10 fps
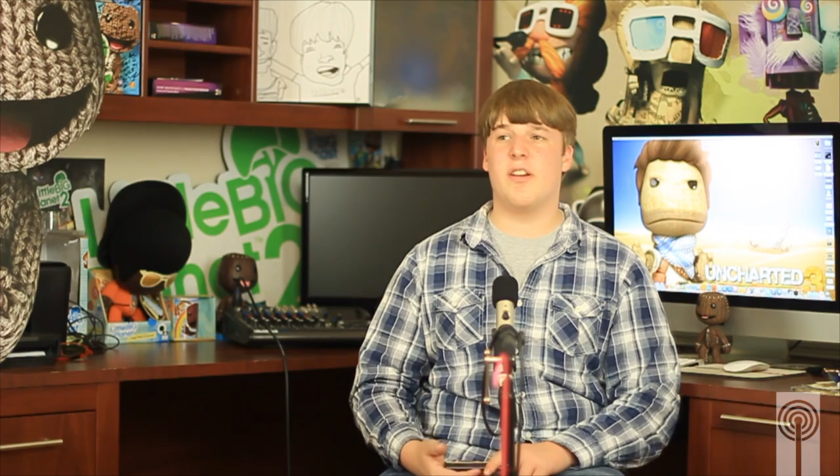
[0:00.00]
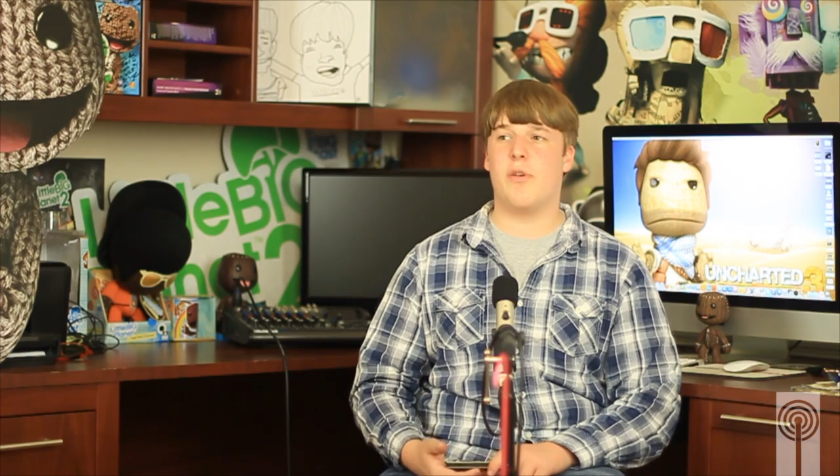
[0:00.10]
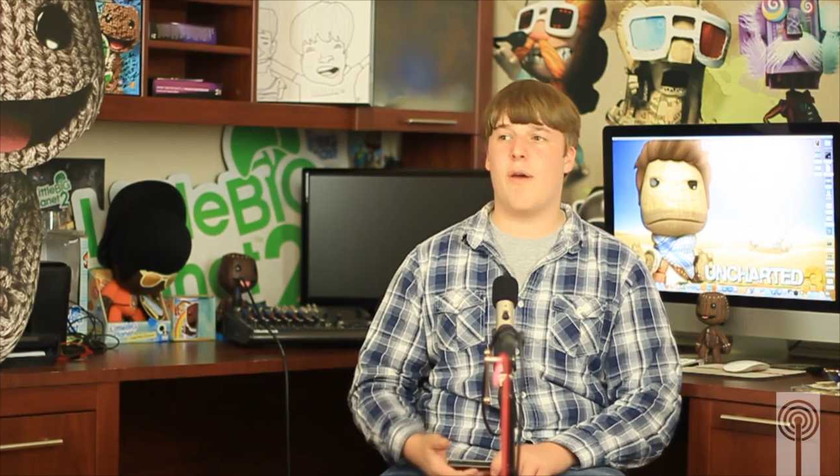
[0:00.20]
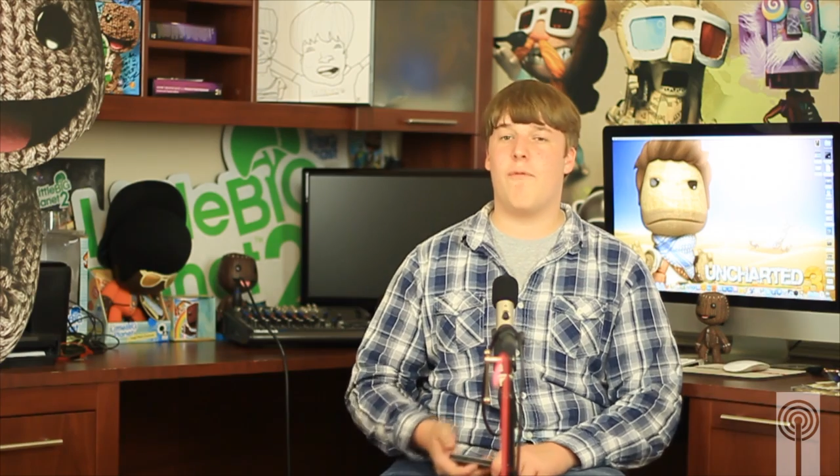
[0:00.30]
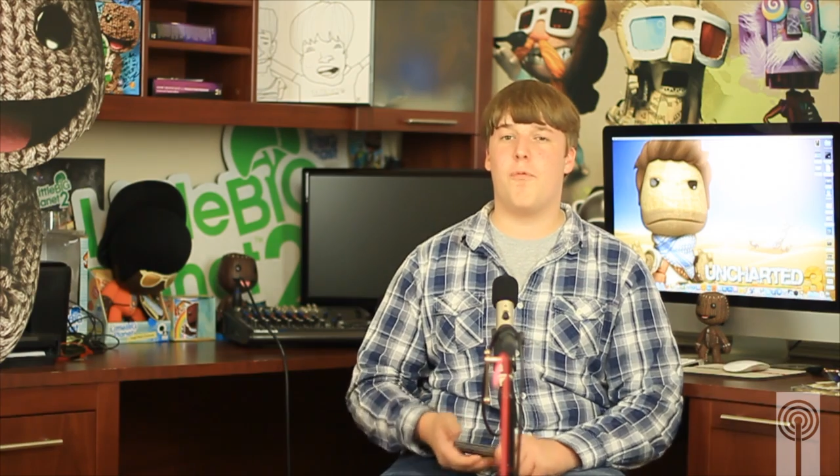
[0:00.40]

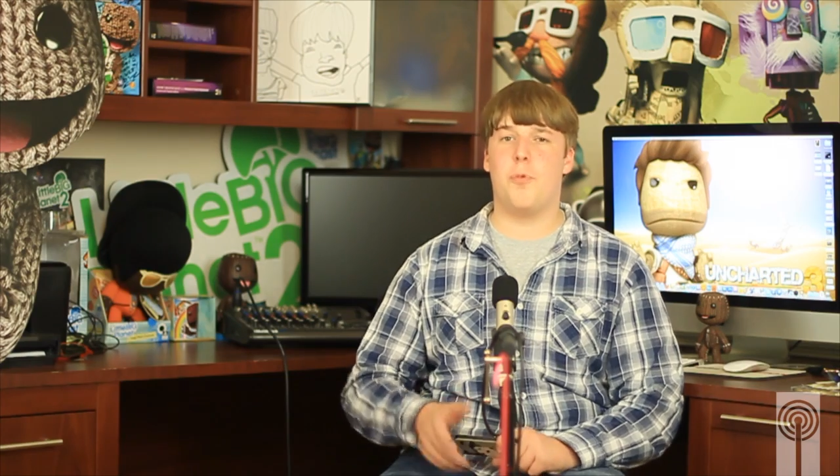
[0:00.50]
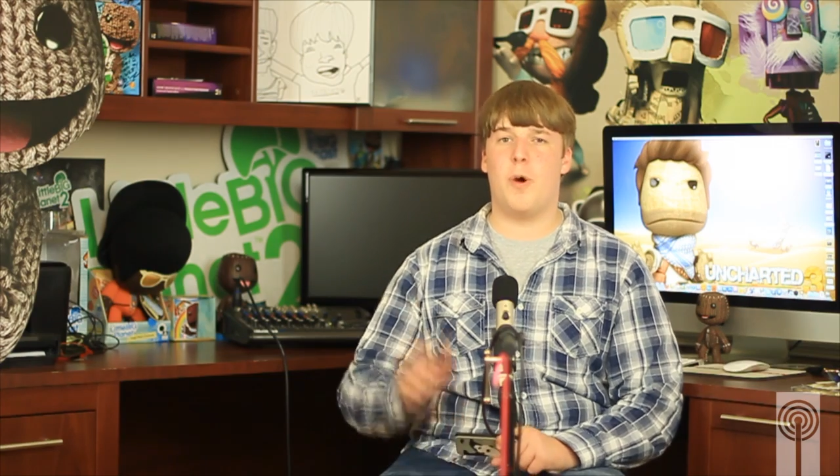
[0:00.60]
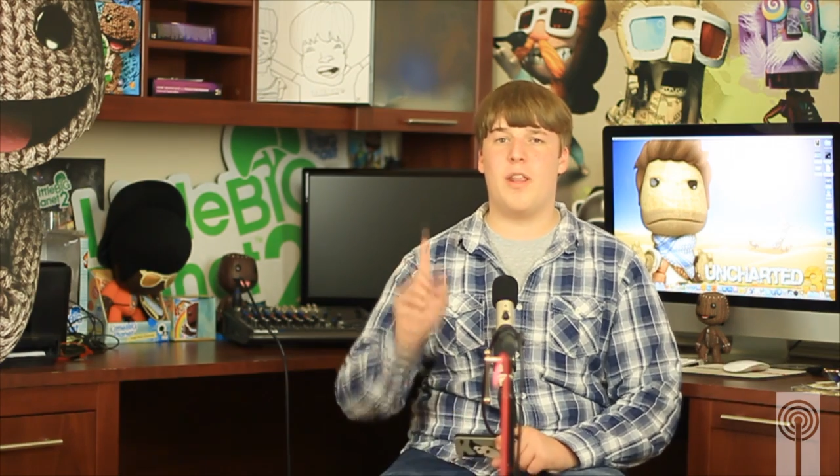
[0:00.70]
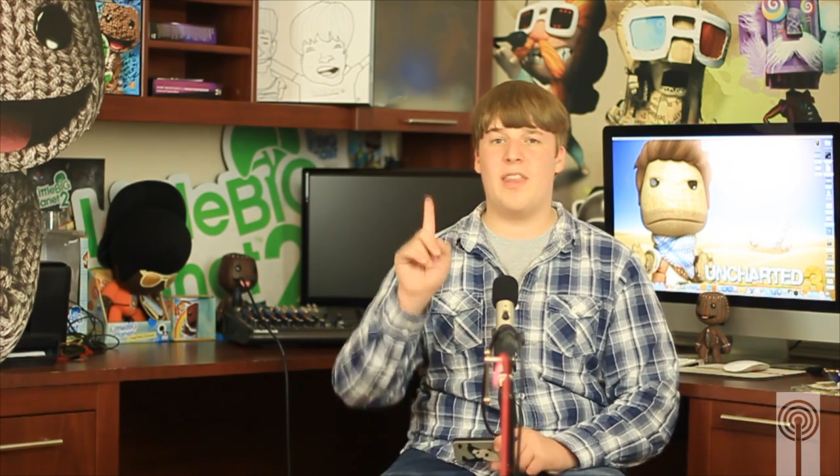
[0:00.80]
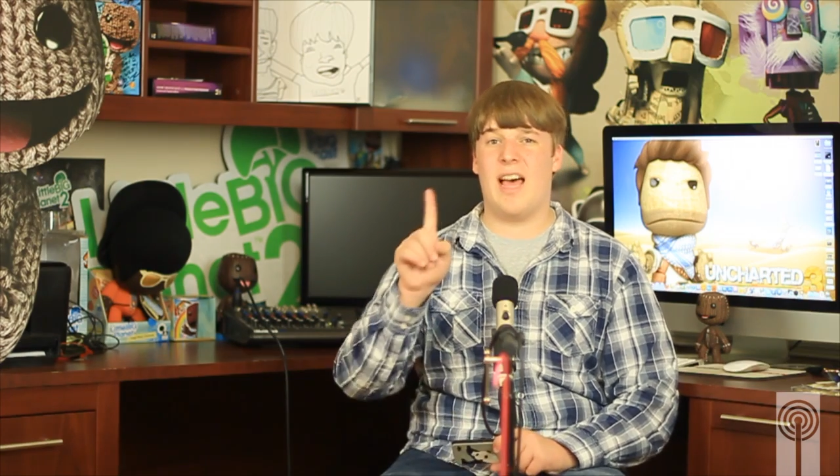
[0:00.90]
you have
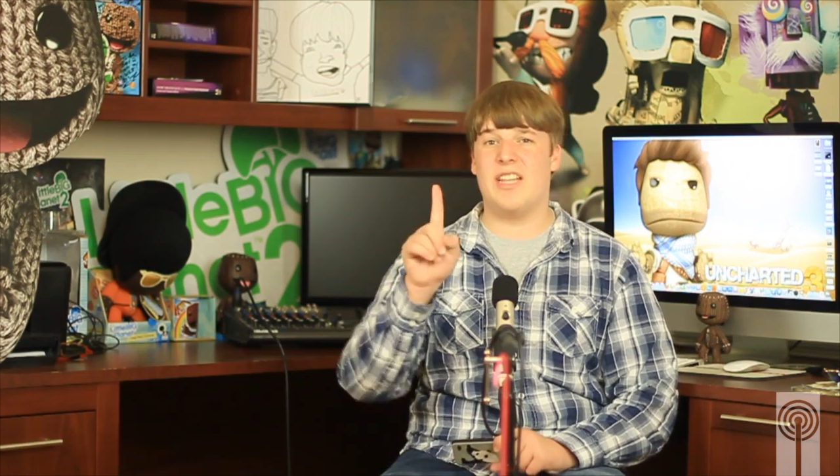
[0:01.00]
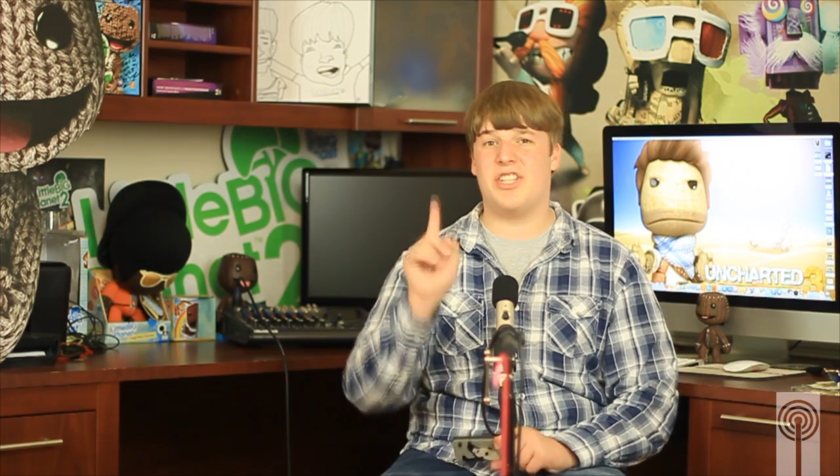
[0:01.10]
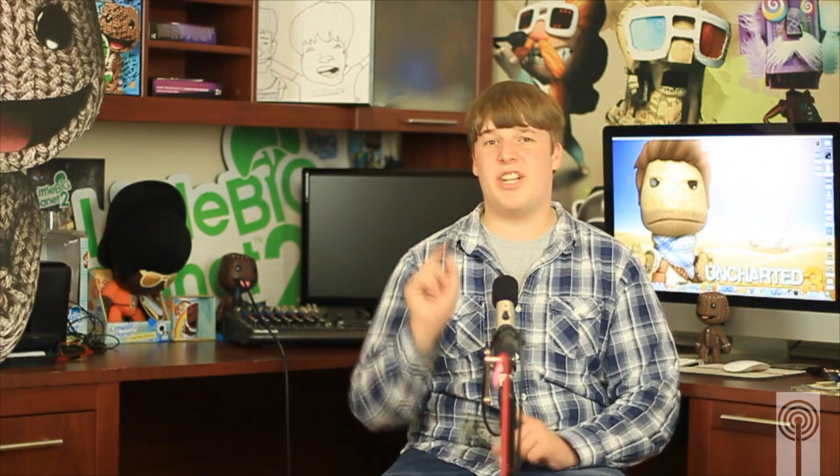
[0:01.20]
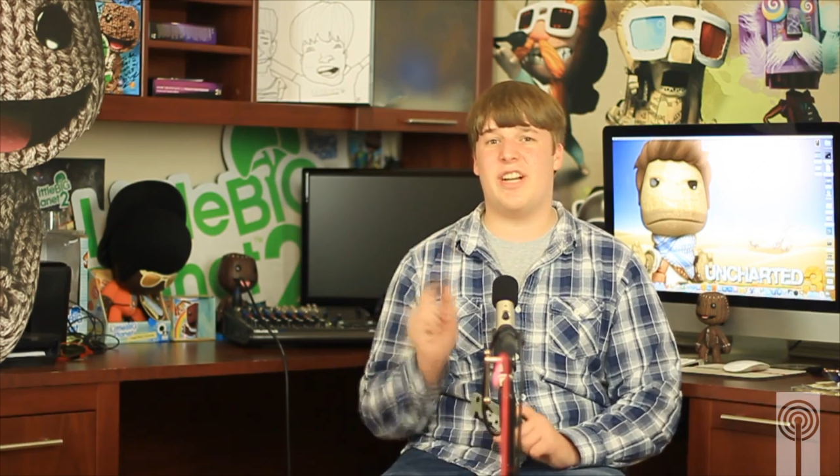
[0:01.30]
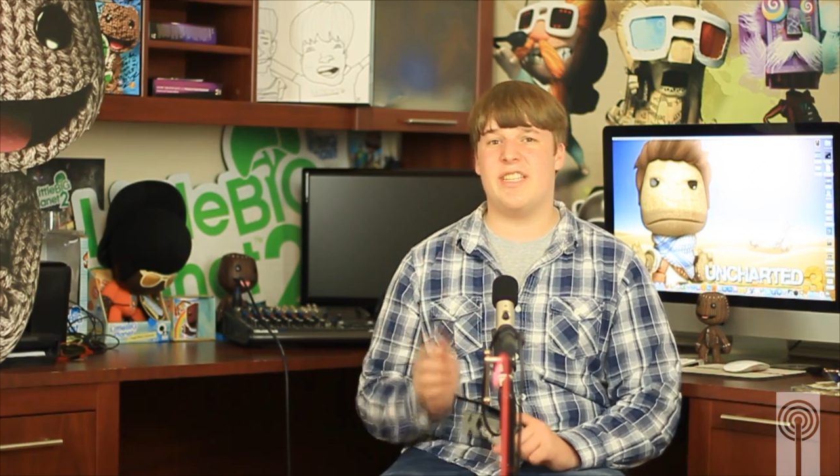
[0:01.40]
one
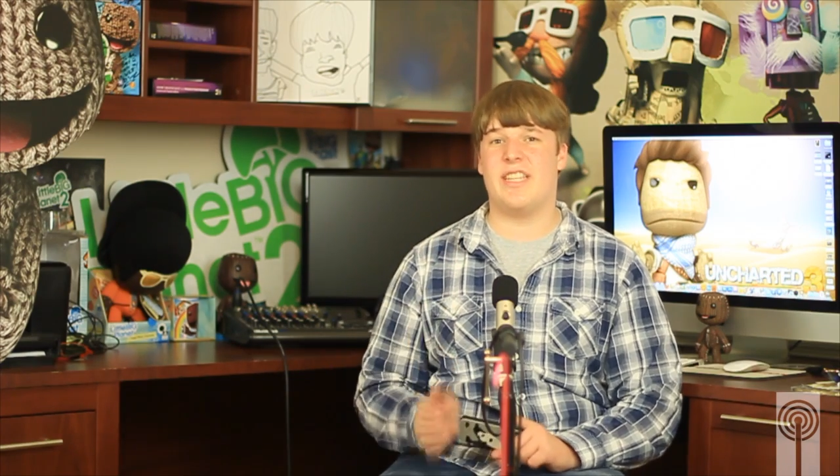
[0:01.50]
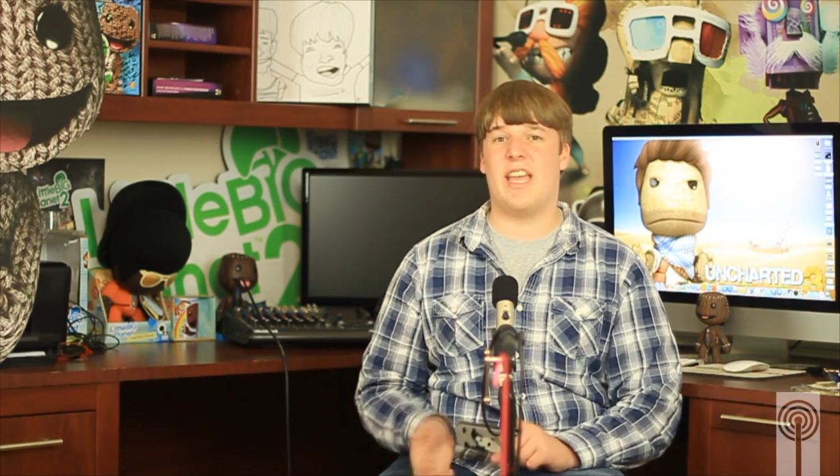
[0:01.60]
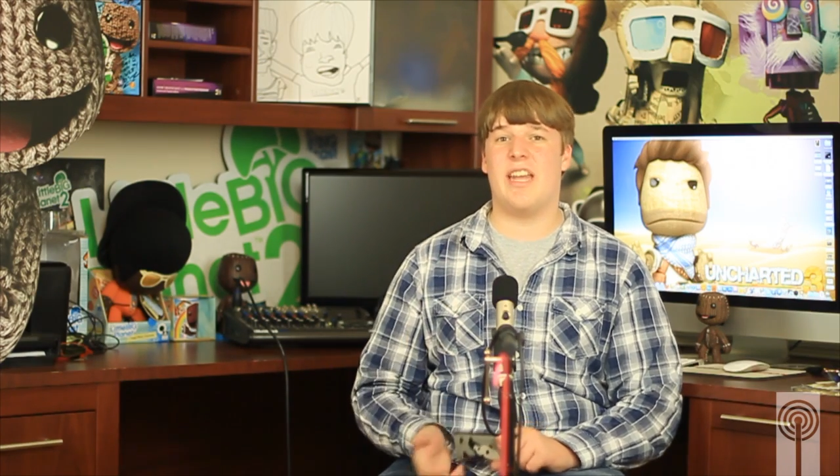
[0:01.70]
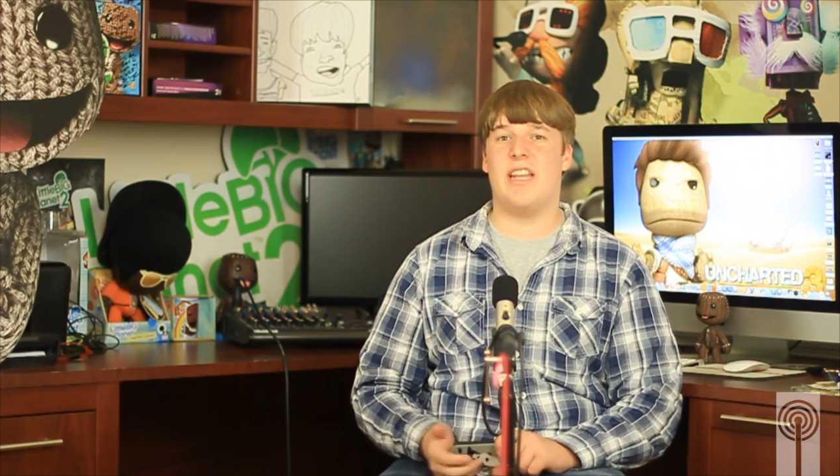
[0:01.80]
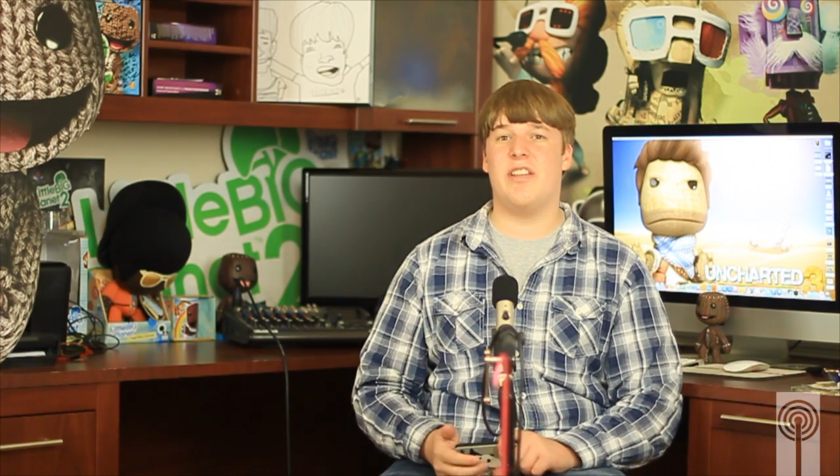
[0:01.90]
last shot to
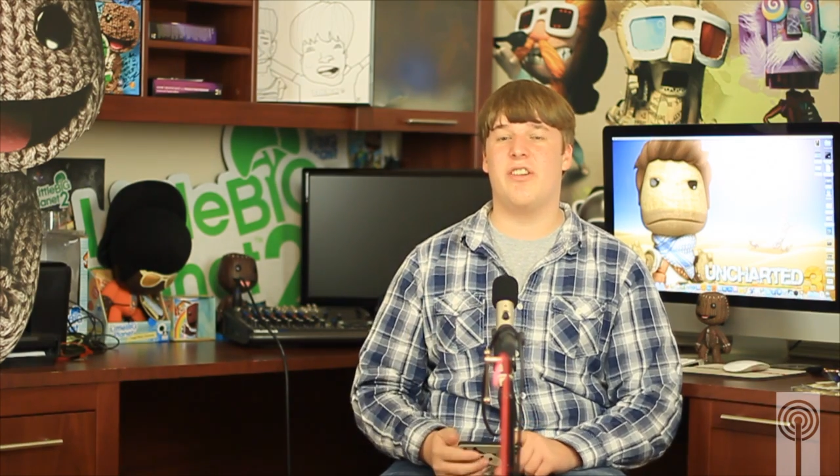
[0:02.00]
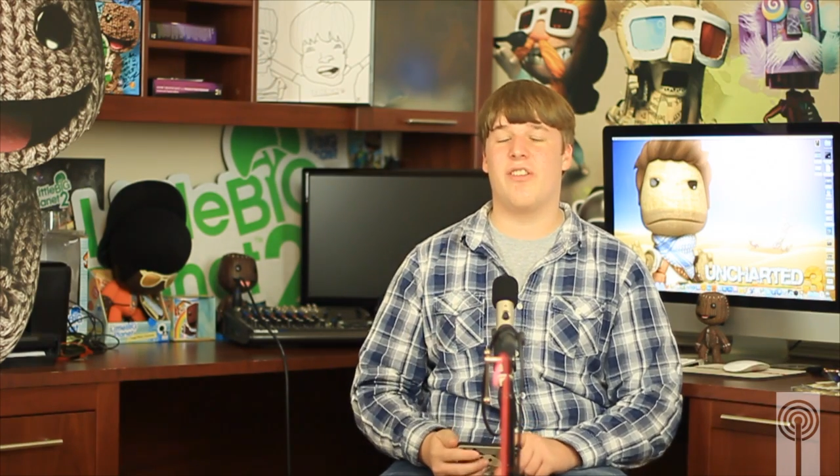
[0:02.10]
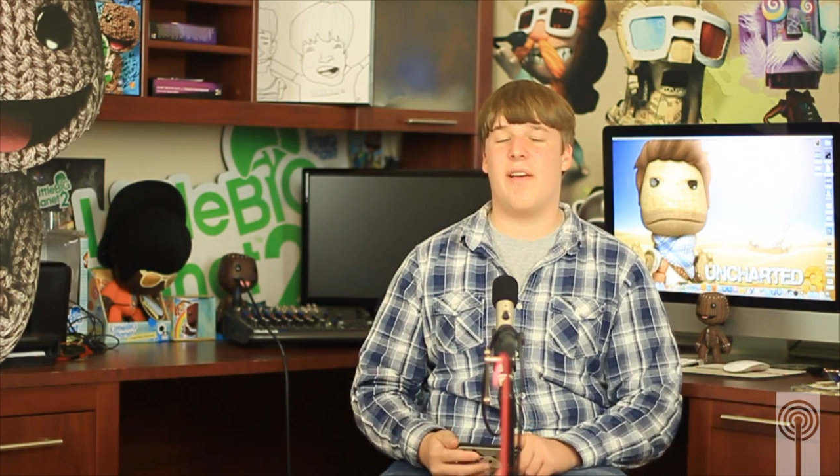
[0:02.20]
get in your